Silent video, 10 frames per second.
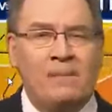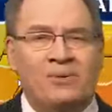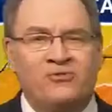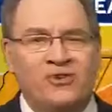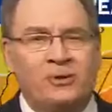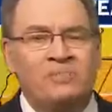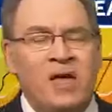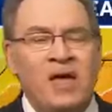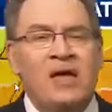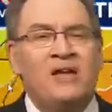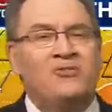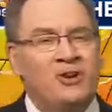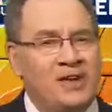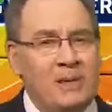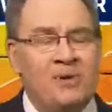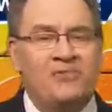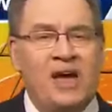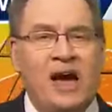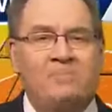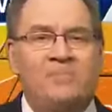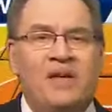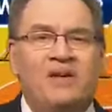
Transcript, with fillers: atmosphere. It's going to keep us hot.